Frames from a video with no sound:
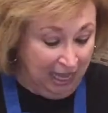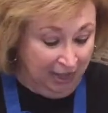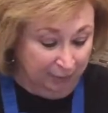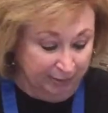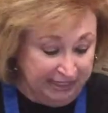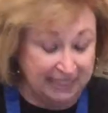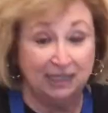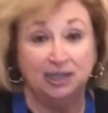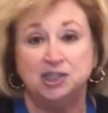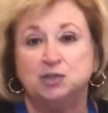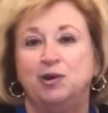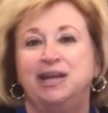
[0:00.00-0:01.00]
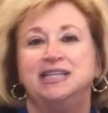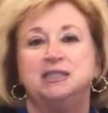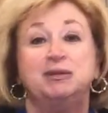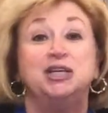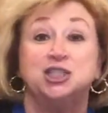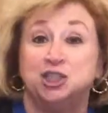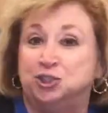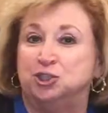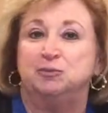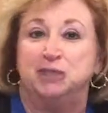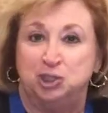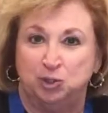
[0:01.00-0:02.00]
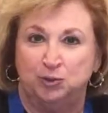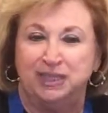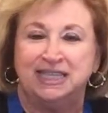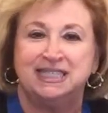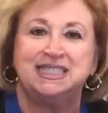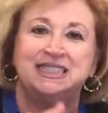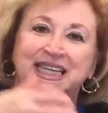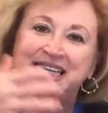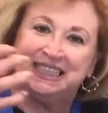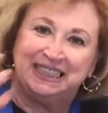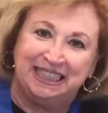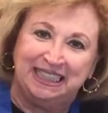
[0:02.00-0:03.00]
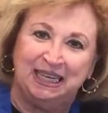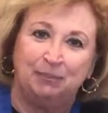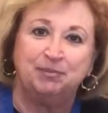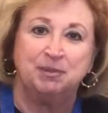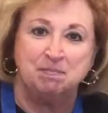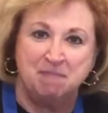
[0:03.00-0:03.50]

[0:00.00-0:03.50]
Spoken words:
The reason I lost weight is because it took me 2 weeks to like clean up the